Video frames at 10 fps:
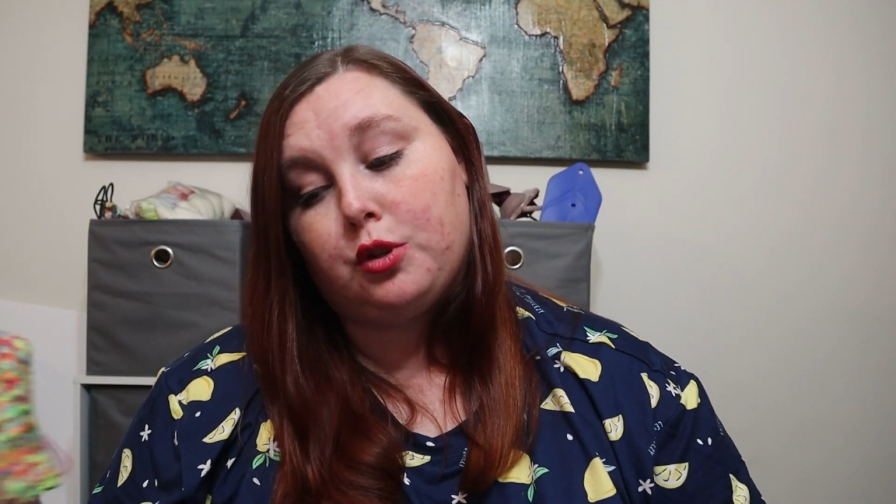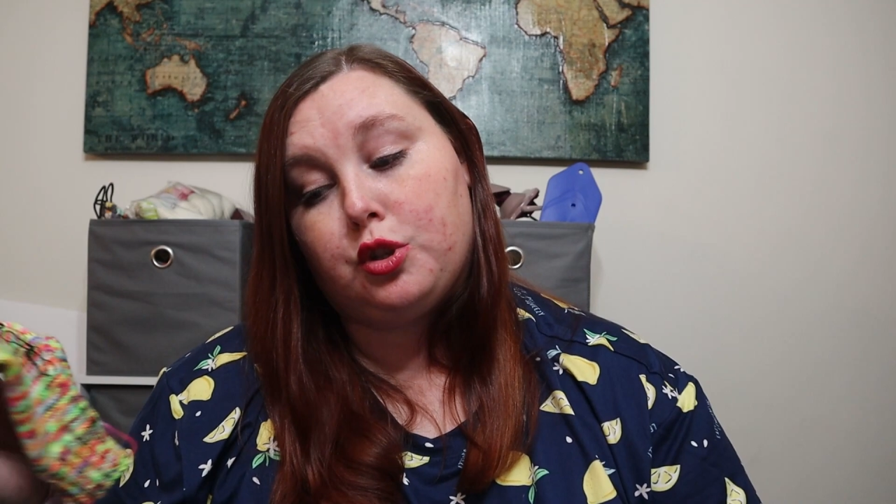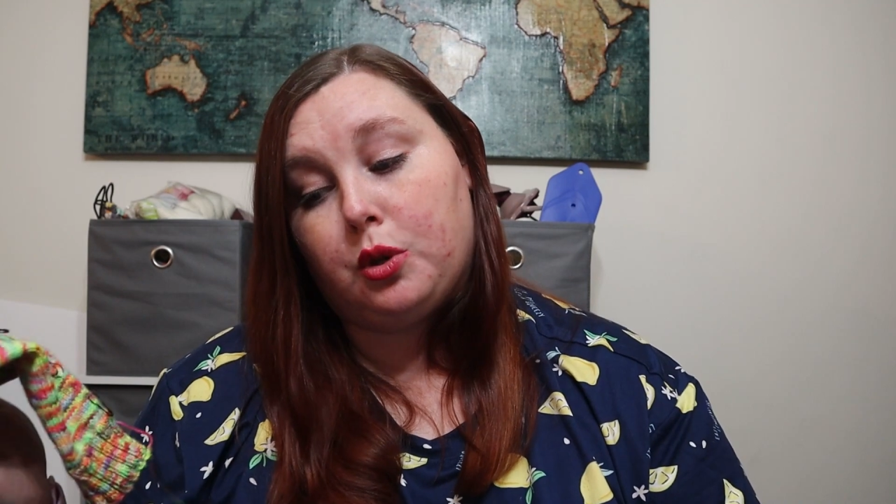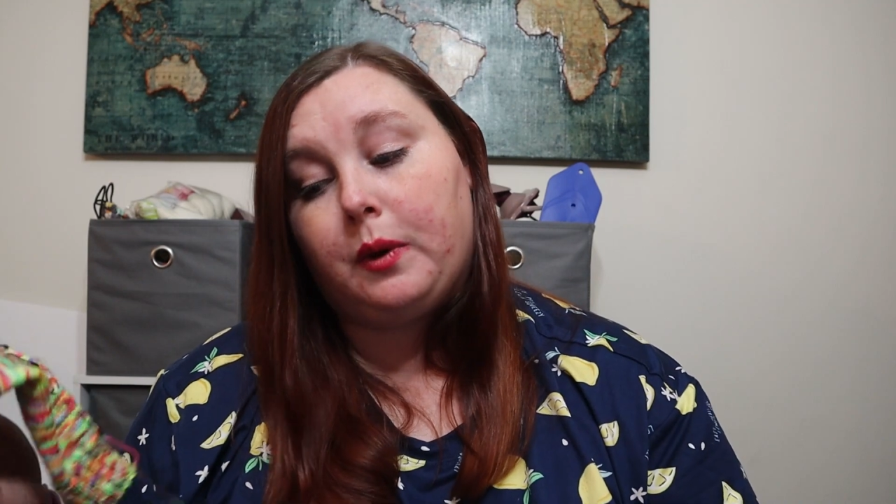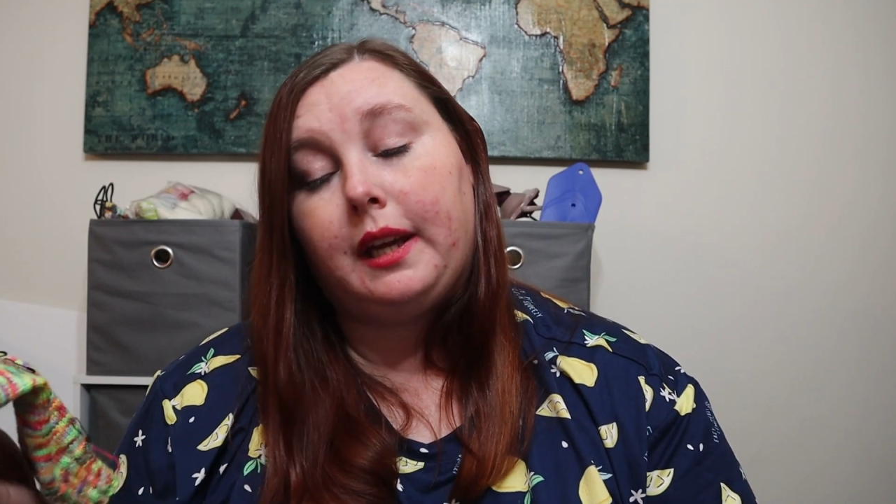
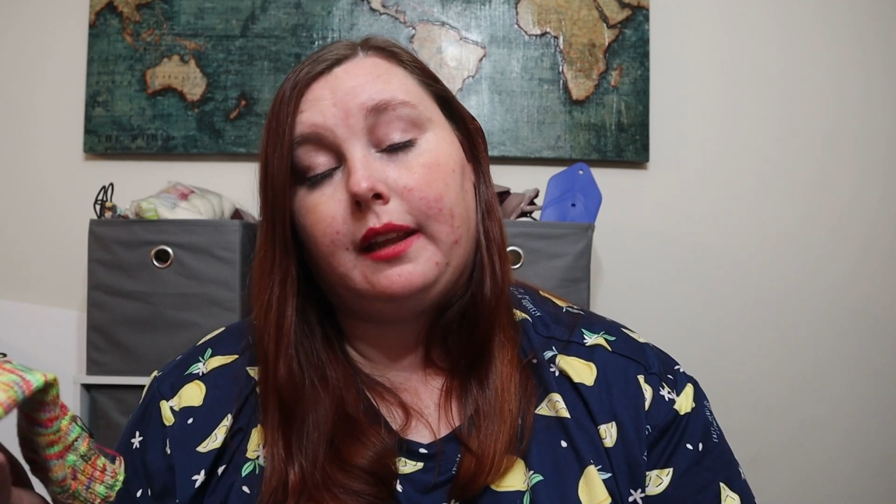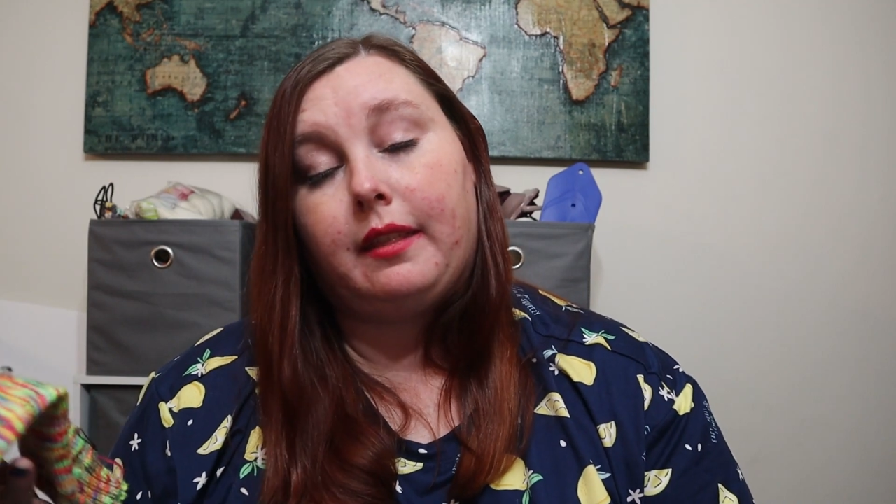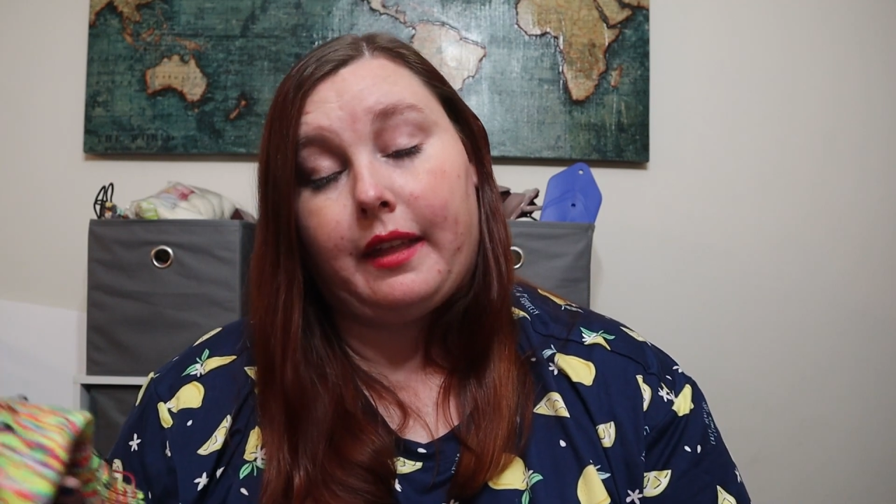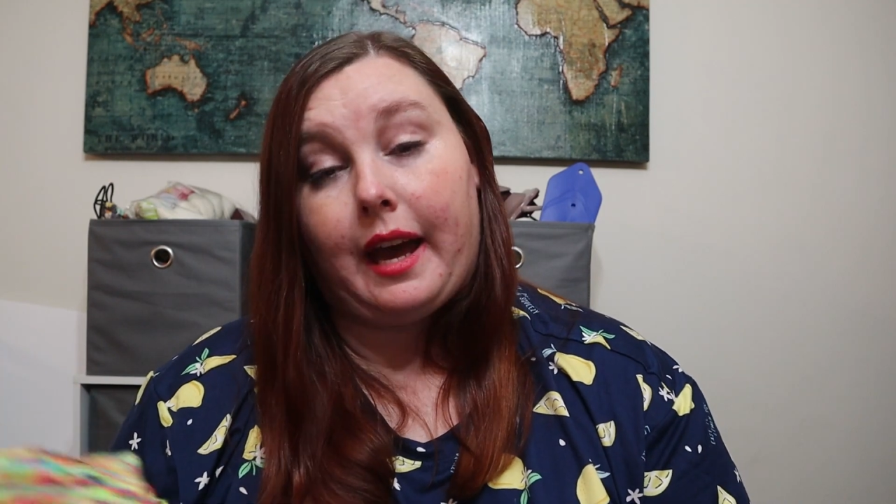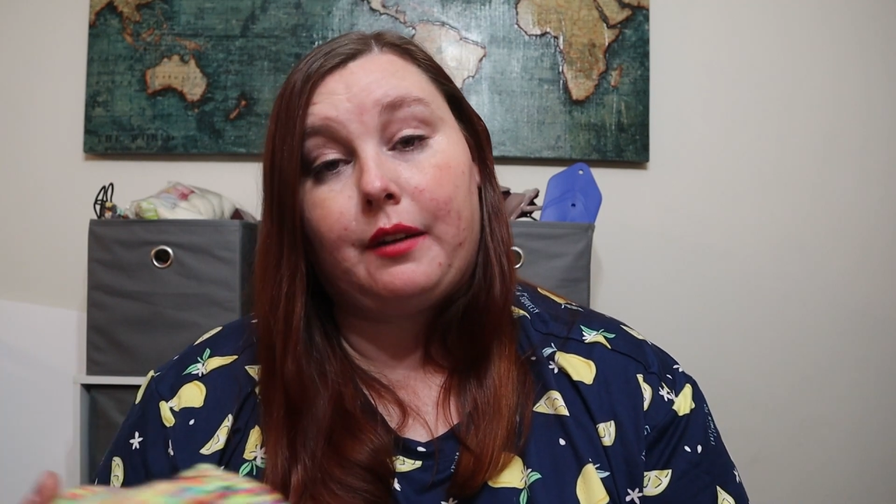doing
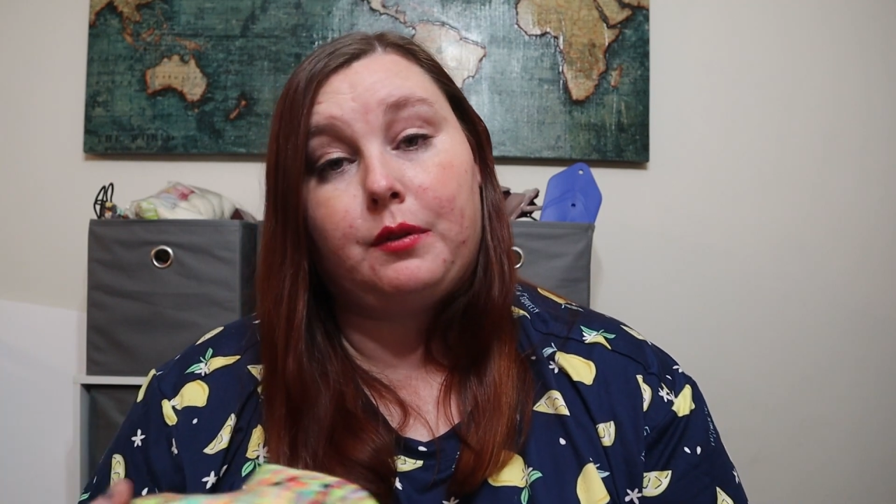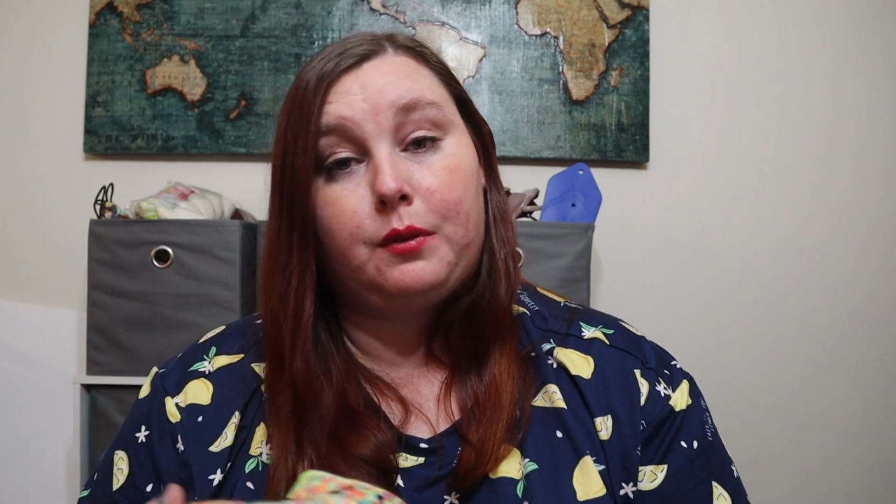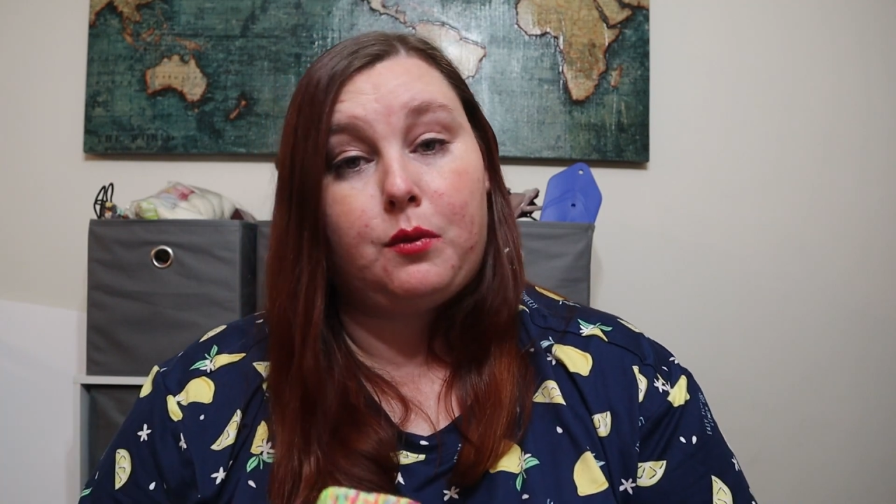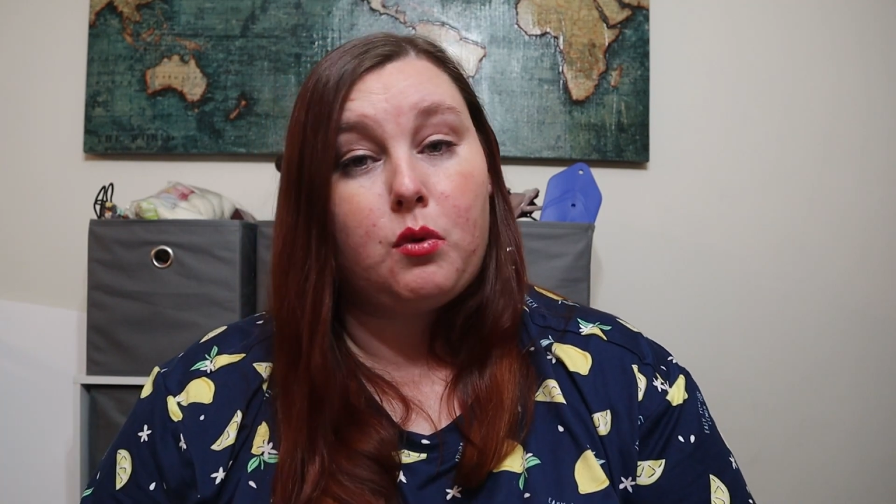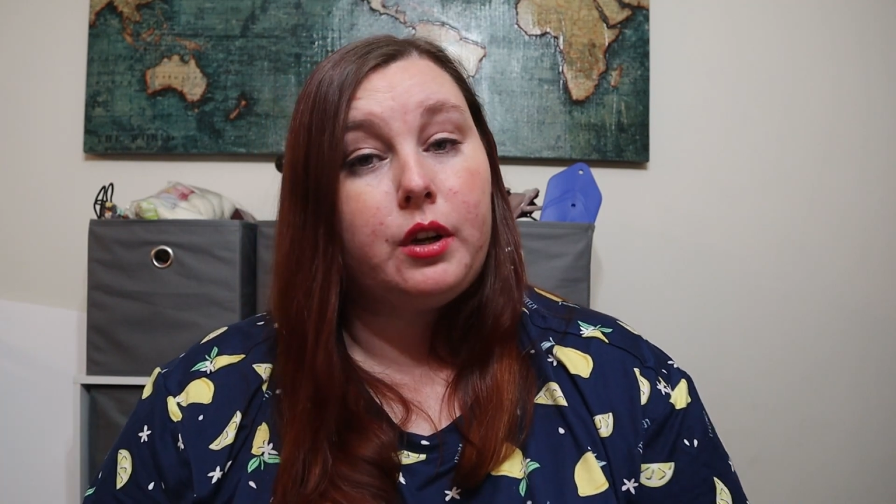that for
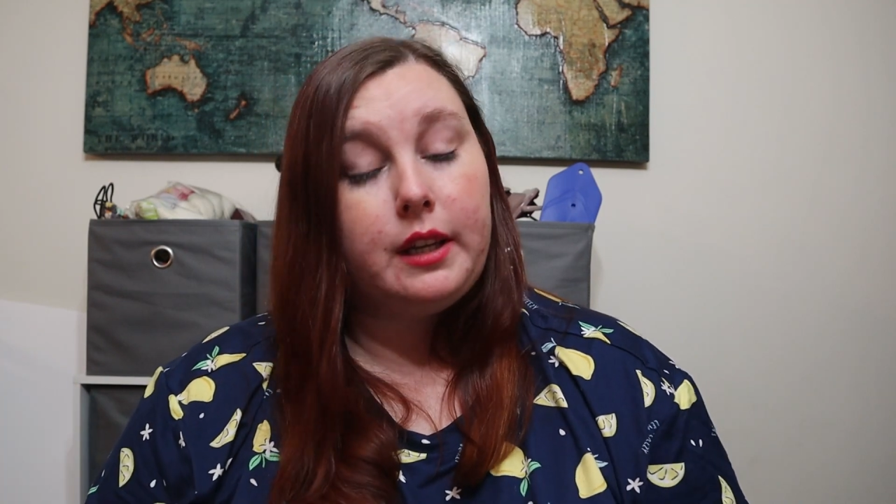4